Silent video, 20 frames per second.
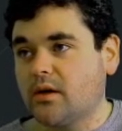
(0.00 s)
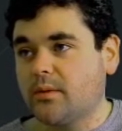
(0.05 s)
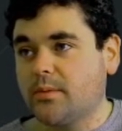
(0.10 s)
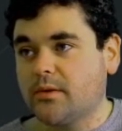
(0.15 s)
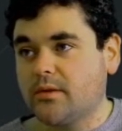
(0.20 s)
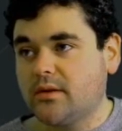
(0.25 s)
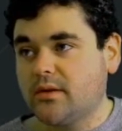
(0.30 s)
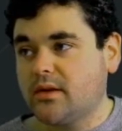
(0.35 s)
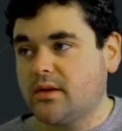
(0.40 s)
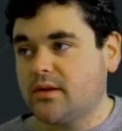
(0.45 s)
to
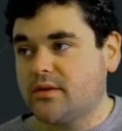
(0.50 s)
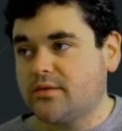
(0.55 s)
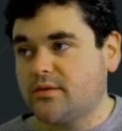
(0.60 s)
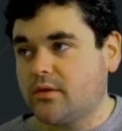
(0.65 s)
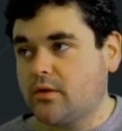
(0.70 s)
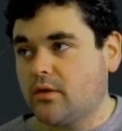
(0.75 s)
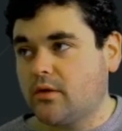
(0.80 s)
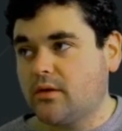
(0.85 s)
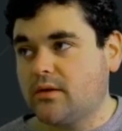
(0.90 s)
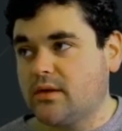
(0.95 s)
put the links
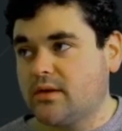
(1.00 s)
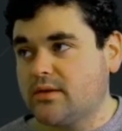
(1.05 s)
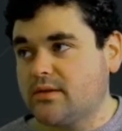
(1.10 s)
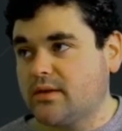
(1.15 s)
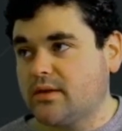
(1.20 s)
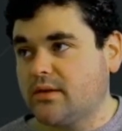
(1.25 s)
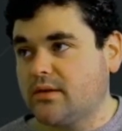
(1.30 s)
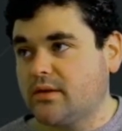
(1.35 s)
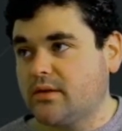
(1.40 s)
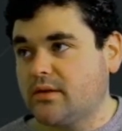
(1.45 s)
for all these
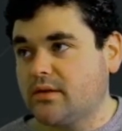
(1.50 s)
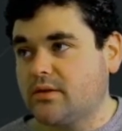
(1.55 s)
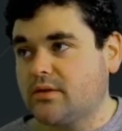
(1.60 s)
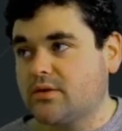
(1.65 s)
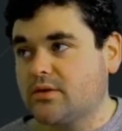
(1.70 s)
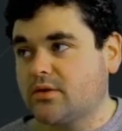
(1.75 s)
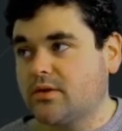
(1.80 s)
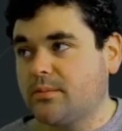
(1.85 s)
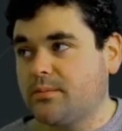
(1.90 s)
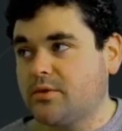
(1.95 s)
in the
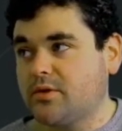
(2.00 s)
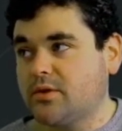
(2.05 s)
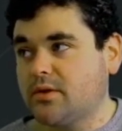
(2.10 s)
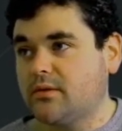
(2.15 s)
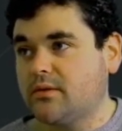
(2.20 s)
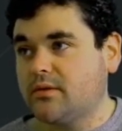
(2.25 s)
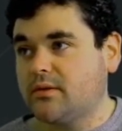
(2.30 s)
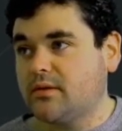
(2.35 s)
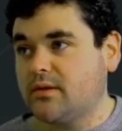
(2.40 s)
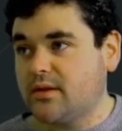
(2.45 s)
description.